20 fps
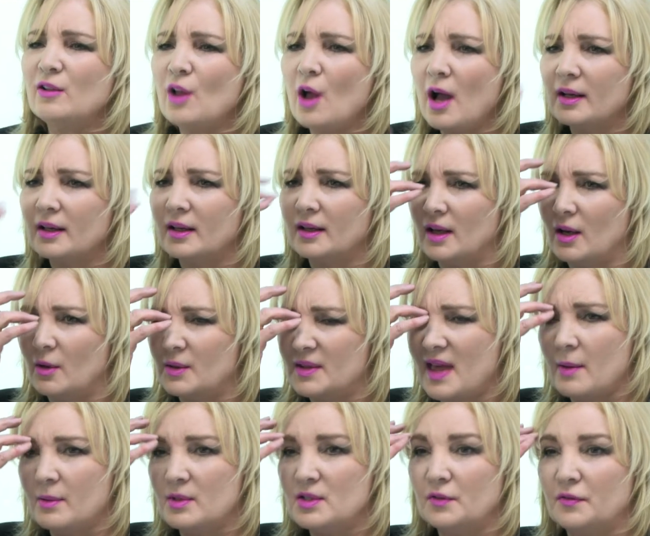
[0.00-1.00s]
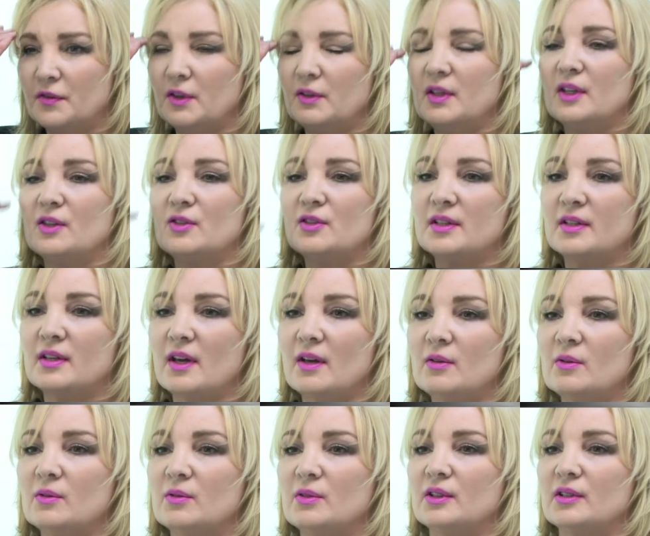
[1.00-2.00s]
How long ago? That was a few years ago?
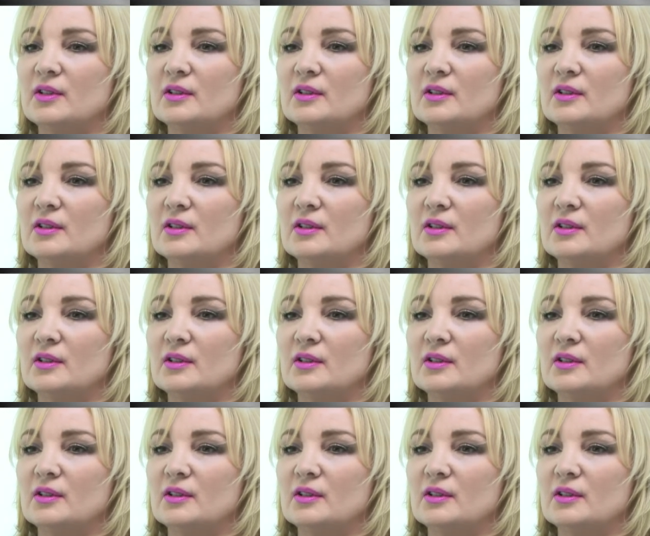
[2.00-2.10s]
Or?